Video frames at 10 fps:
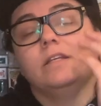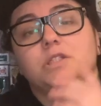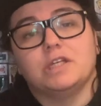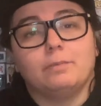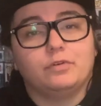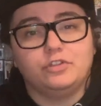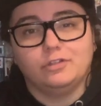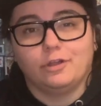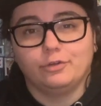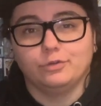jump on your
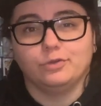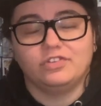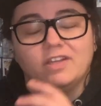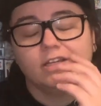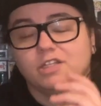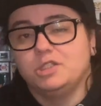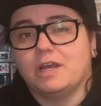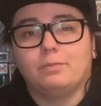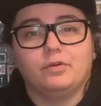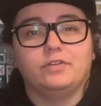locals,
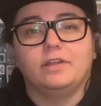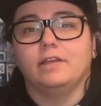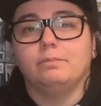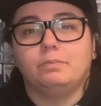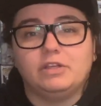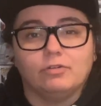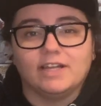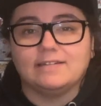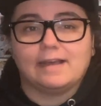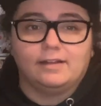jump on the big
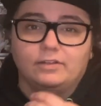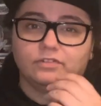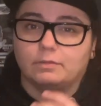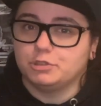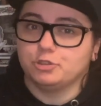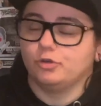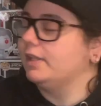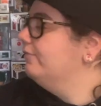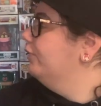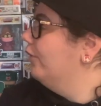retailers. I'm sure
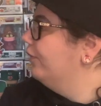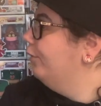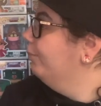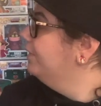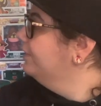they've got them.